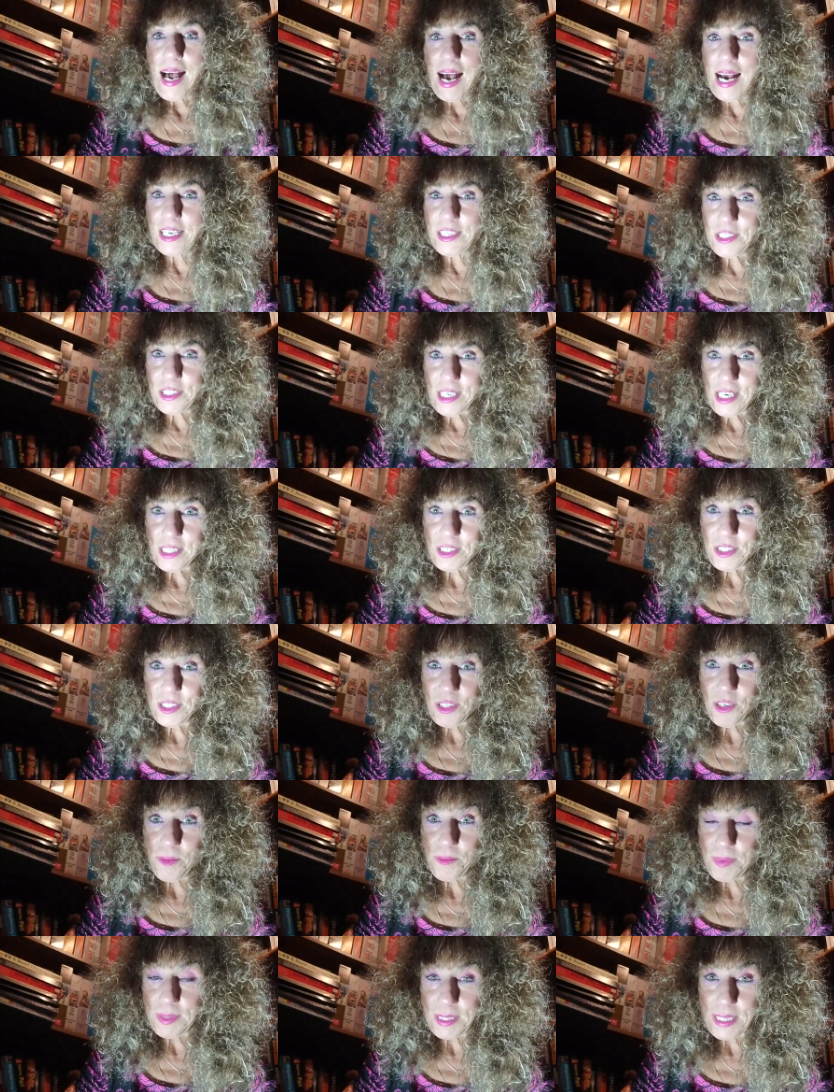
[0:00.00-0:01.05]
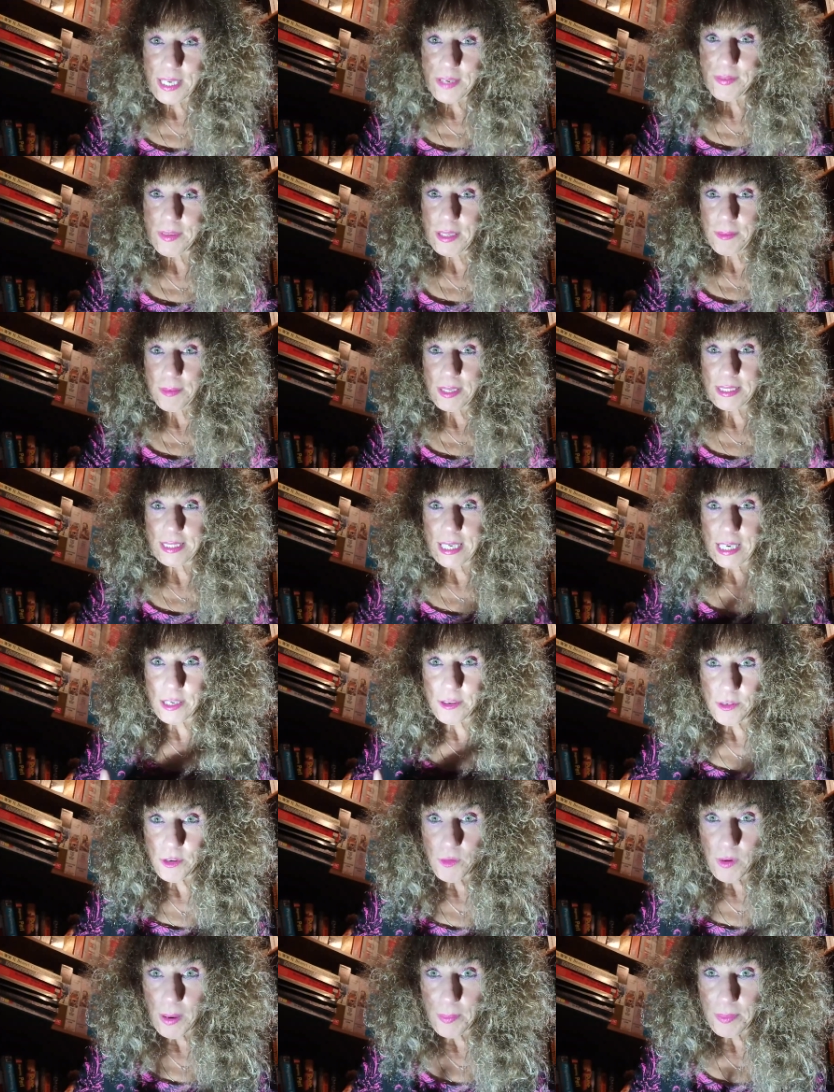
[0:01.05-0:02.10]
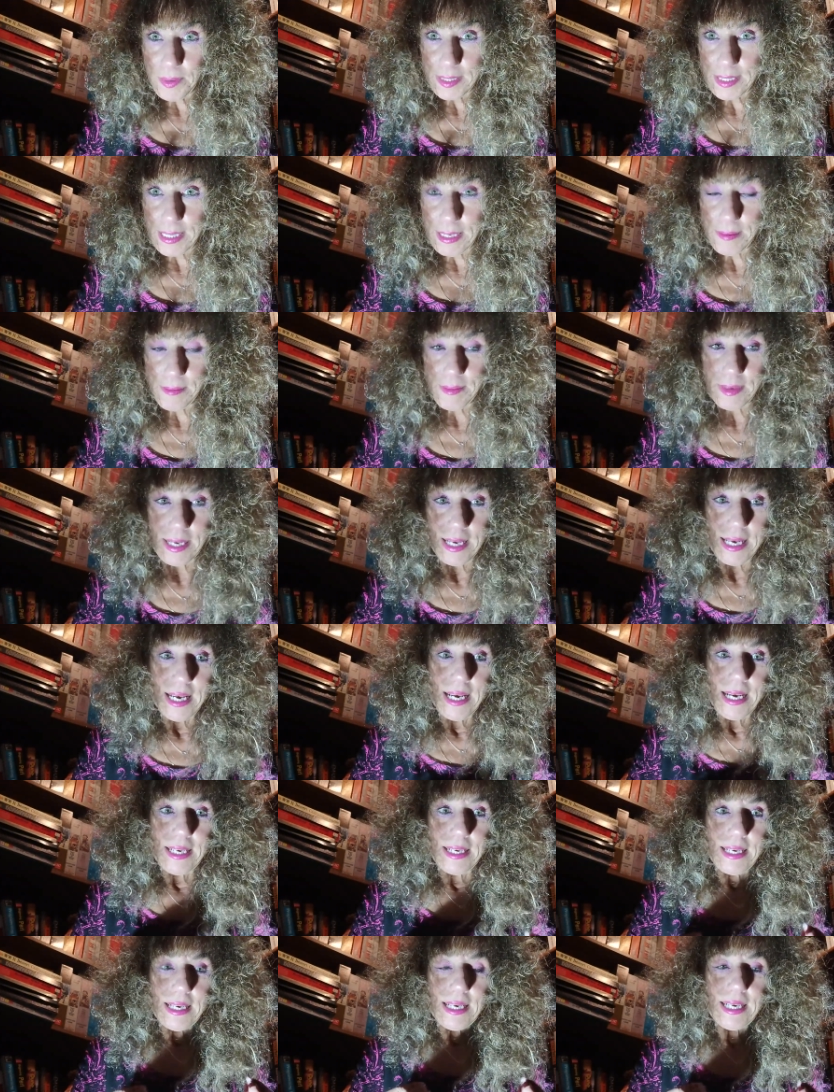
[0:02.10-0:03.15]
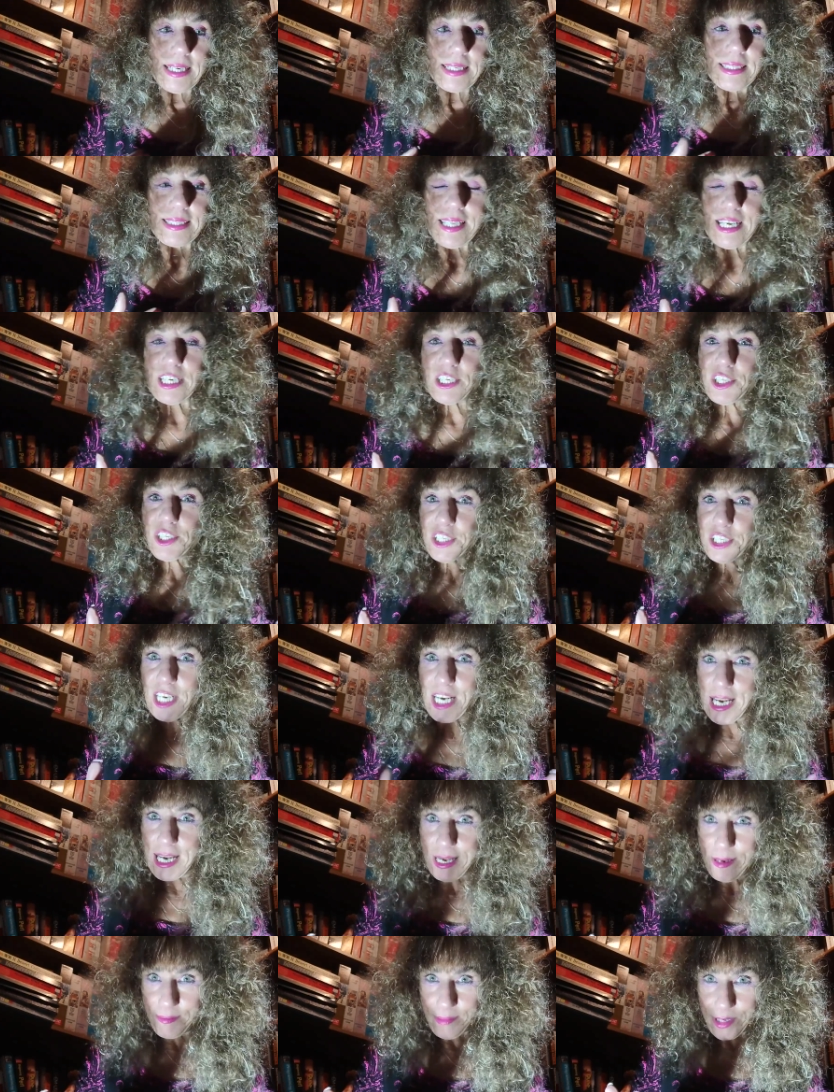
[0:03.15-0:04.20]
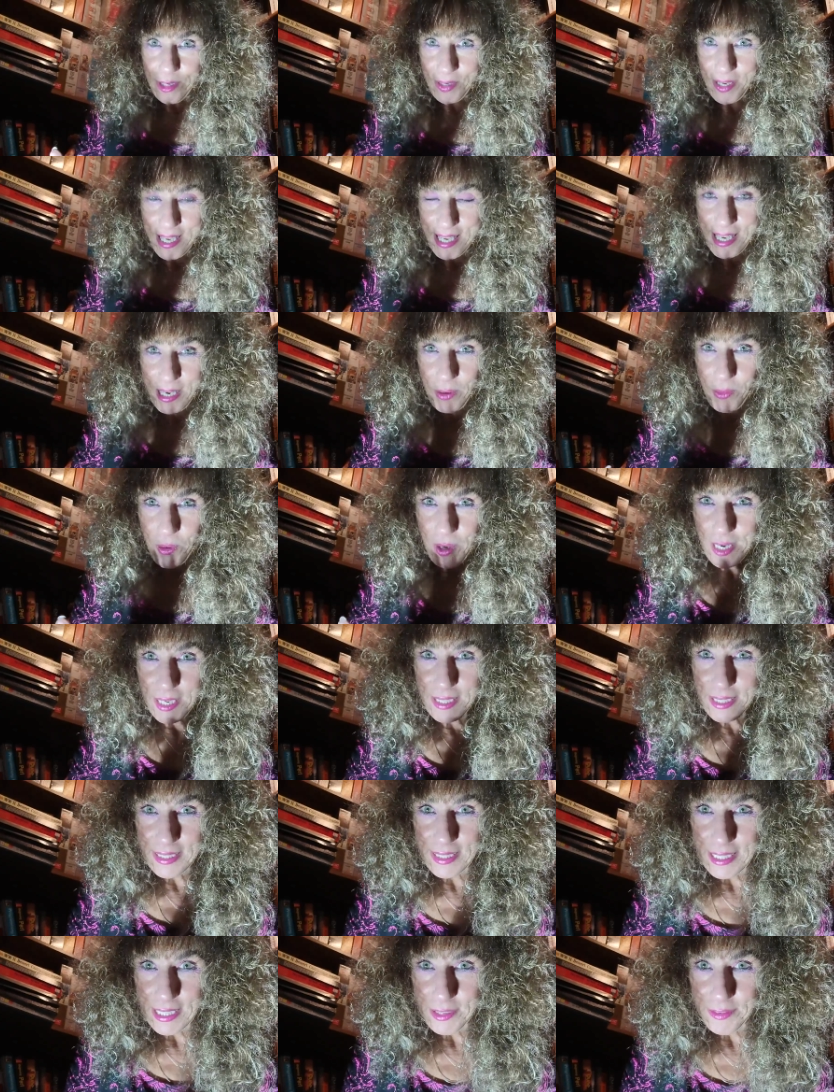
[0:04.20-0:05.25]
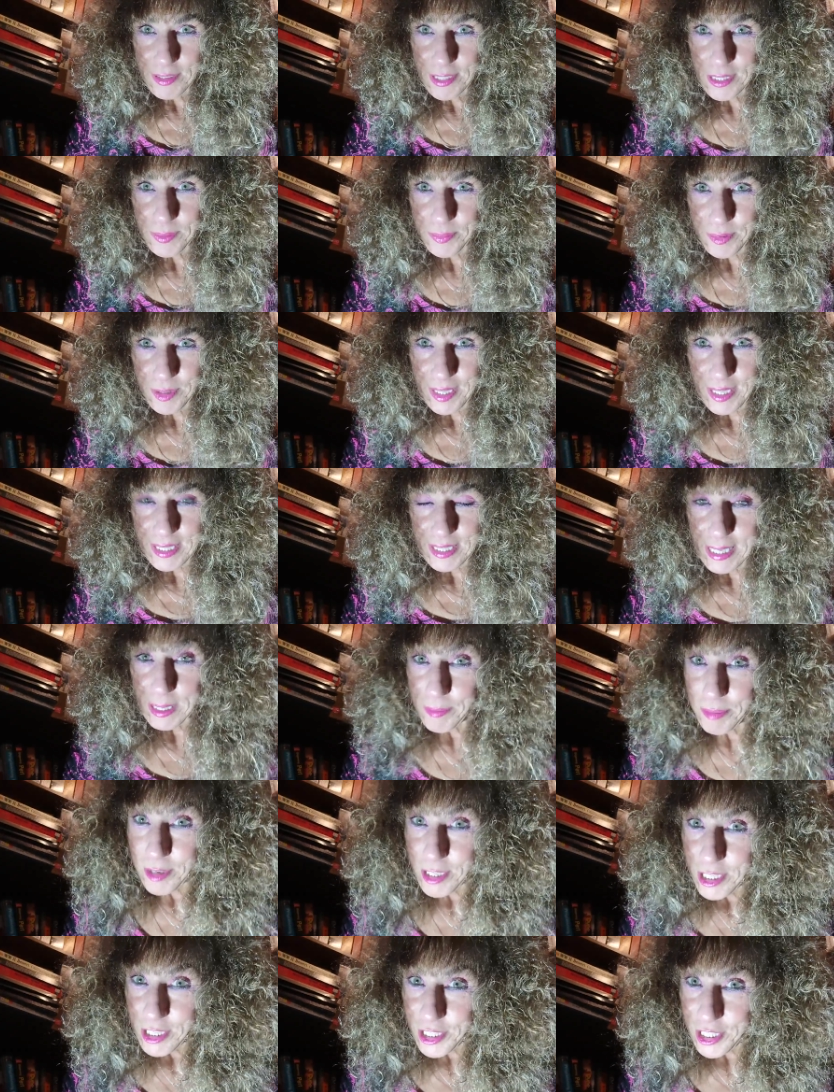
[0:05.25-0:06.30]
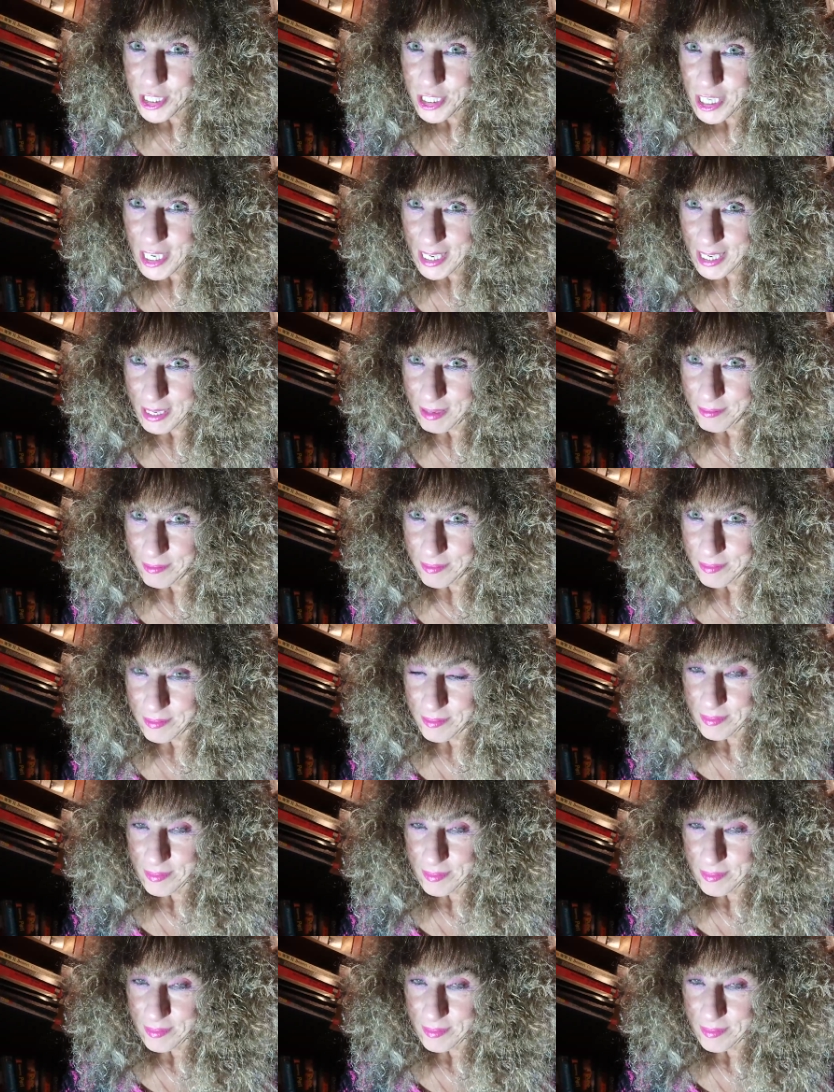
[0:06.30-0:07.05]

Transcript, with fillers: I just don't believe in them because I grew up with them. It's like shame, okay? What do secrets bring? They bring shame.